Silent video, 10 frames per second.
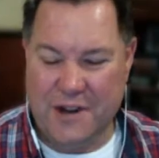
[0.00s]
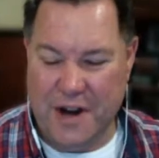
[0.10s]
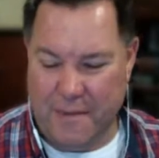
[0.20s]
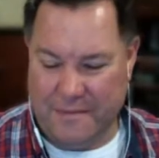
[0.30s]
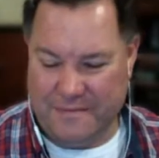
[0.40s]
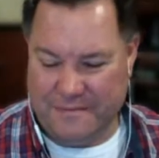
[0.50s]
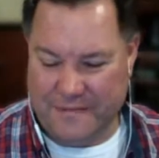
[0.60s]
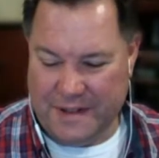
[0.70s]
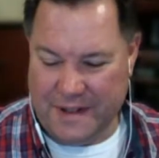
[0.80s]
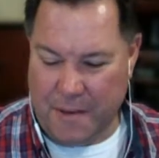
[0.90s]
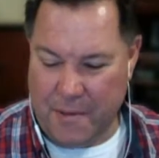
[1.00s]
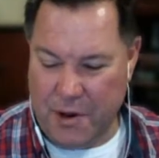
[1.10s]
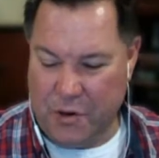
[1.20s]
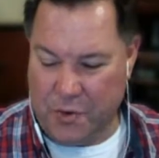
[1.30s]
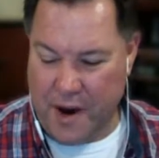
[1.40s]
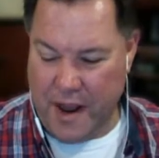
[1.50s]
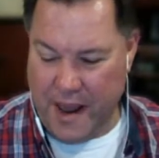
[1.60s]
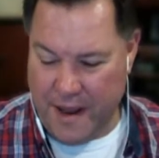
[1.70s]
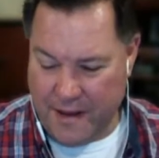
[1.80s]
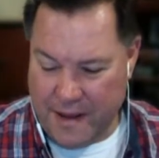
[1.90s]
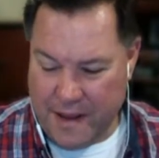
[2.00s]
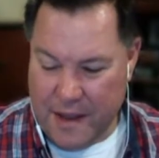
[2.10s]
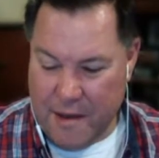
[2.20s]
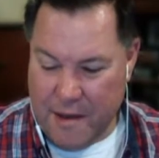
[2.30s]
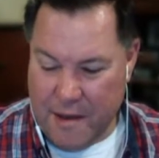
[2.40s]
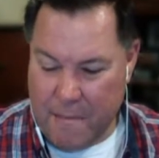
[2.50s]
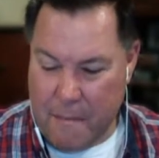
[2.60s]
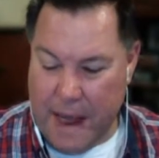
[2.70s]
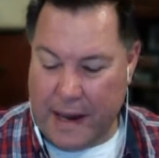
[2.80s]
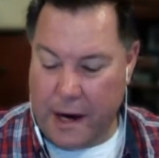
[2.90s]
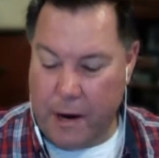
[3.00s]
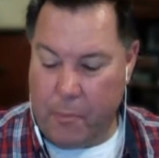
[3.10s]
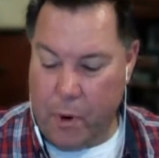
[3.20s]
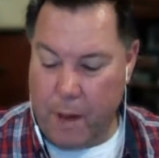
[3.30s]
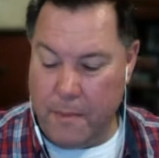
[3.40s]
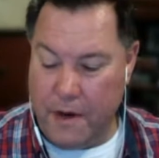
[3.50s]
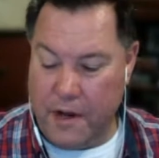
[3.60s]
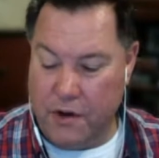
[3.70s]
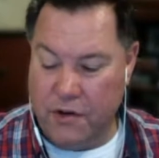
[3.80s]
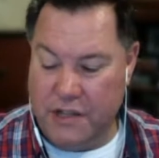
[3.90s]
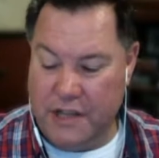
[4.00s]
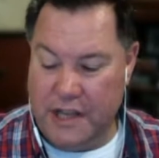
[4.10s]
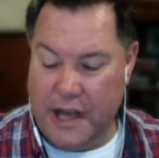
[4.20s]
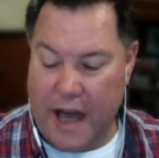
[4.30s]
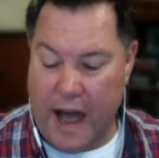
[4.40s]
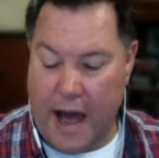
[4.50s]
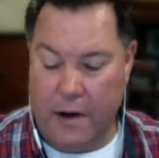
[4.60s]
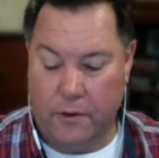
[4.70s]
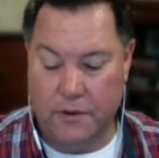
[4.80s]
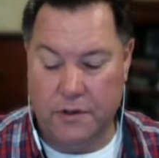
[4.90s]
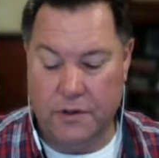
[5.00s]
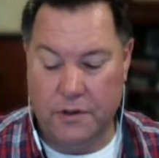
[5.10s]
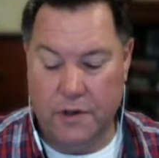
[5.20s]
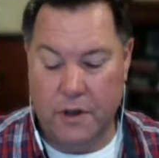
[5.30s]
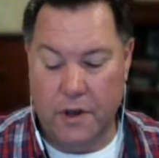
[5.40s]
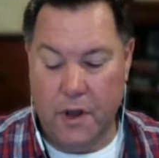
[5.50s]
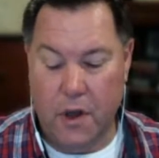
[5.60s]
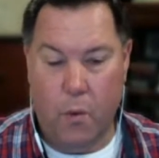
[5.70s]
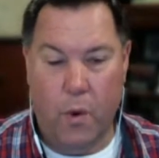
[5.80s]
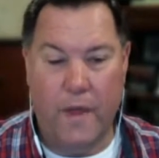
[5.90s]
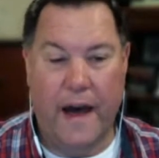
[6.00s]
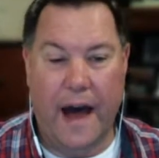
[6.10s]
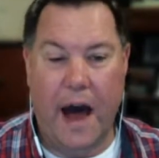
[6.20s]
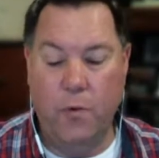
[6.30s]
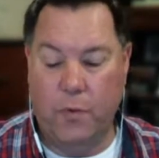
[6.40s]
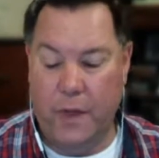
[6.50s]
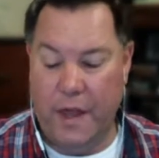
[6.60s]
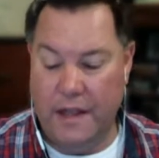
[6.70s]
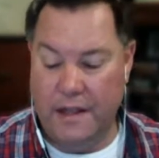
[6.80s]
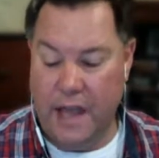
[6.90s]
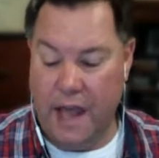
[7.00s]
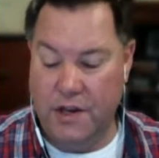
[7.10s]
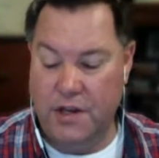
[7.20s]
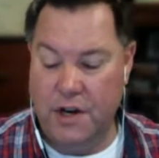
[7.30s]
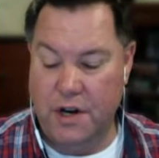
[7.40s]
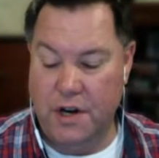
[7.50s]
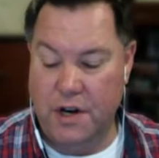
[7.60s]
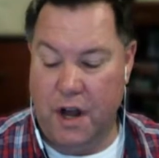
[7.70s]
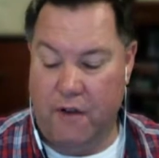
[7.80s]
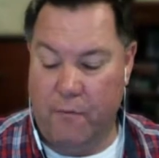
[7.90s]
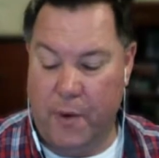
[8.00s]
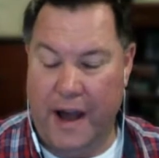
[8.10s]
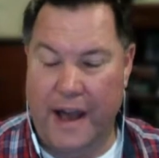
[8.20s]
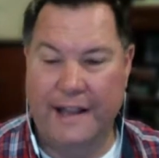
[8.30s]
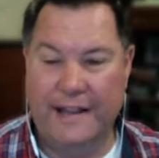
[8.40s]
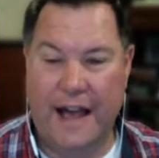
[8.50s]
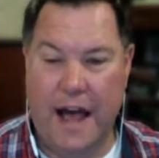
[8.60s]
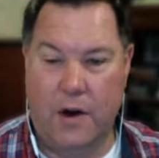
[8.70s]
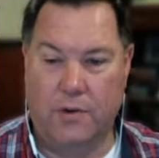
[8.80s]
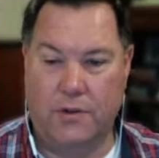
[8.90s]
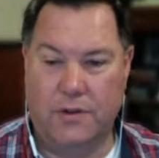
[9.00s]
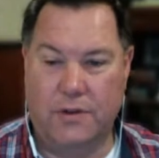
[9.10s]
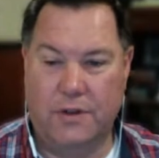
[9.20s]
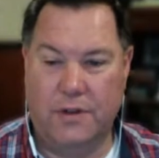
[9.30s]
So number 3, make an appointment to go see the house without the intention of buying the house.